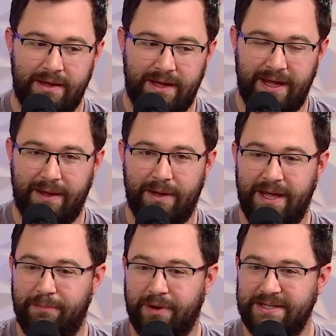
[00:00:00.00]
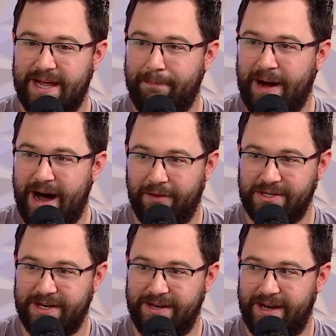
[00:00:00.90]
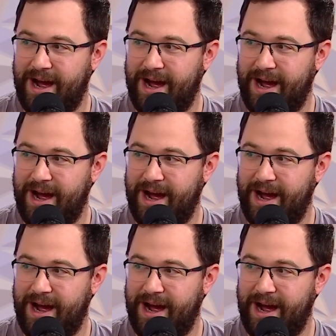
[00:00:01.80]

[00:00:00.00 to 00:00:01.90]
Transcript: He brings that polish I need.